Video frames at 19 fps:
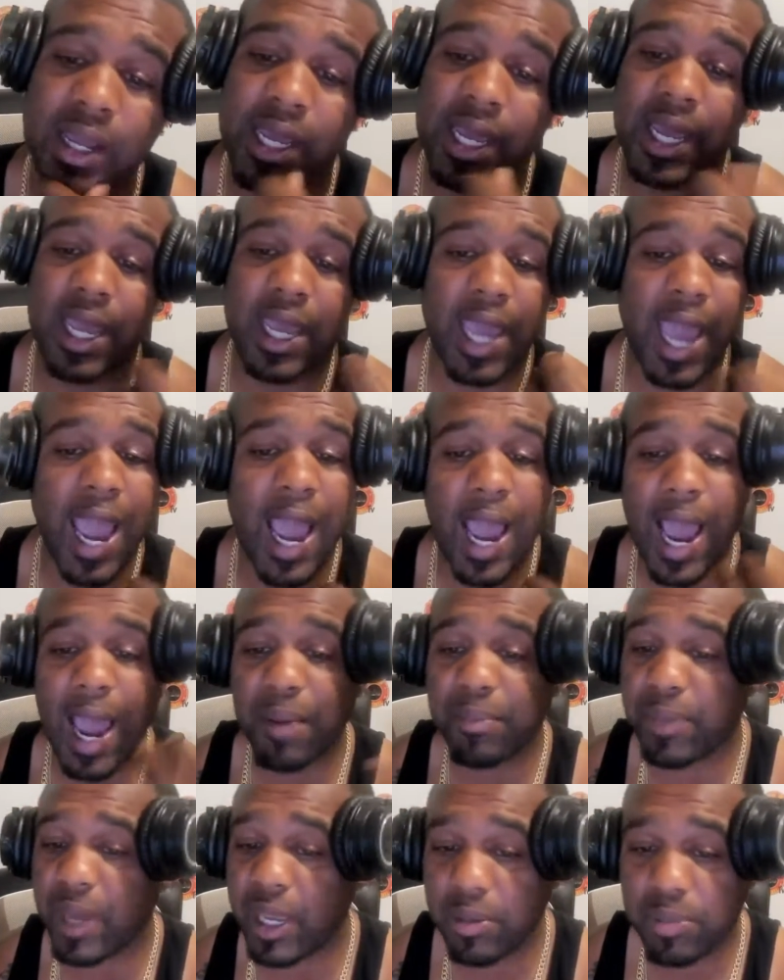I
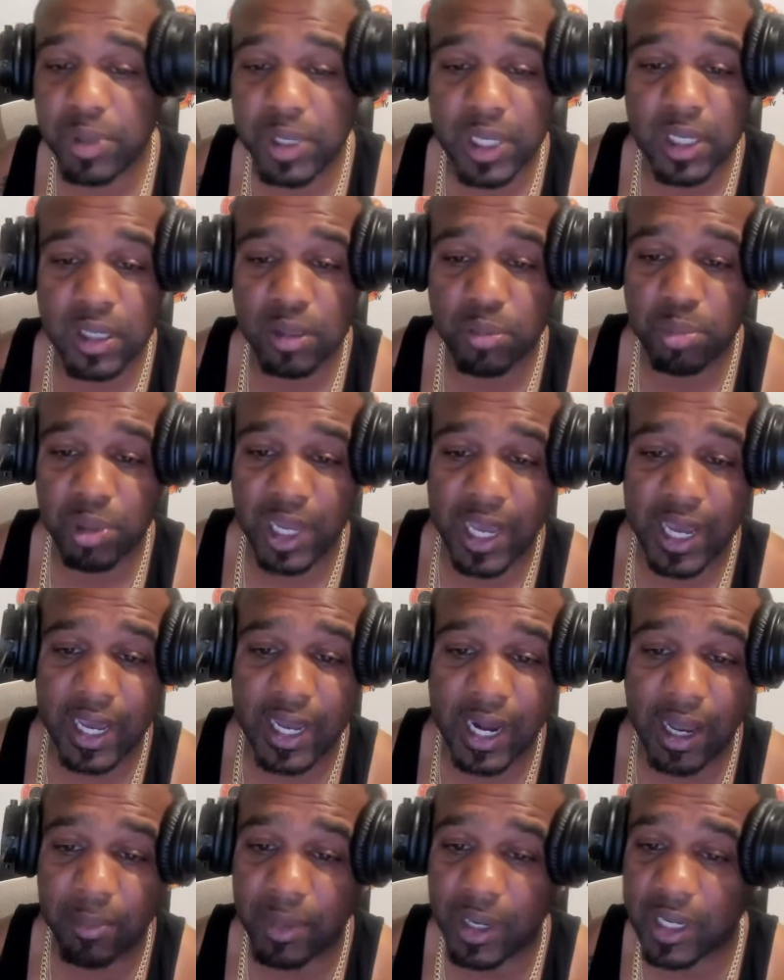may be in the blind.
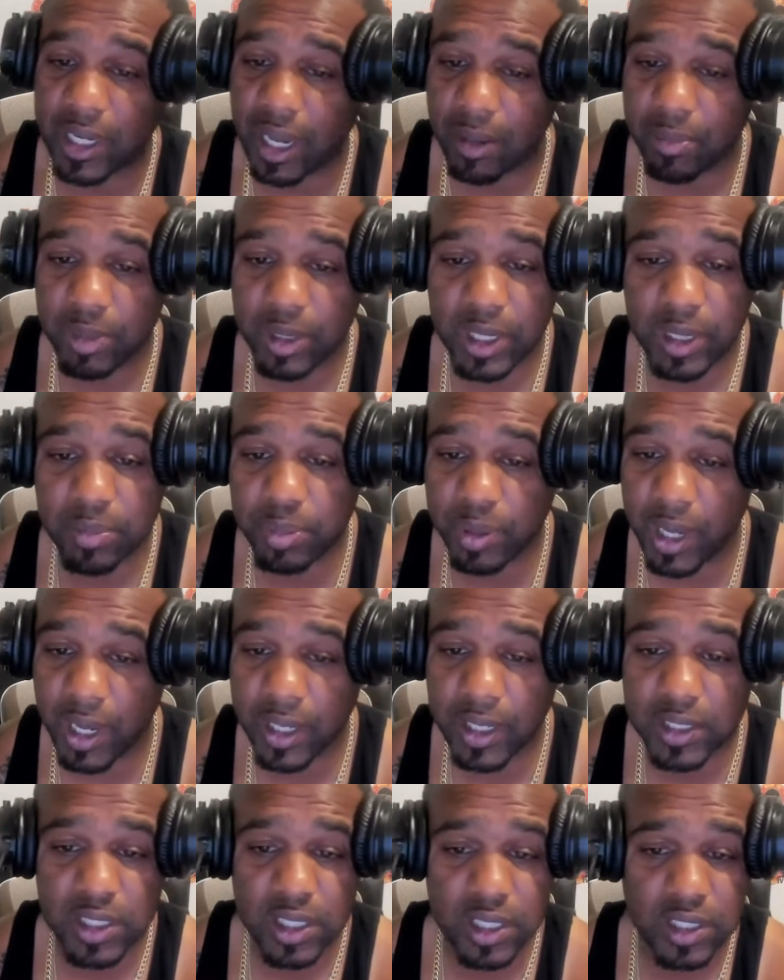I may not be paying
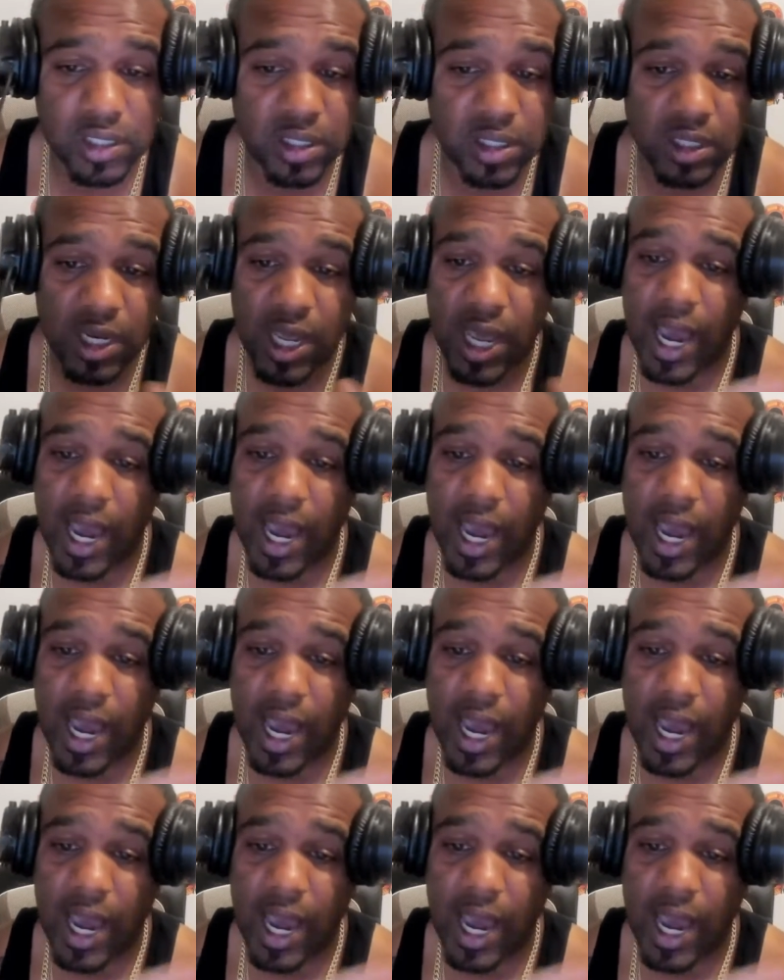attention.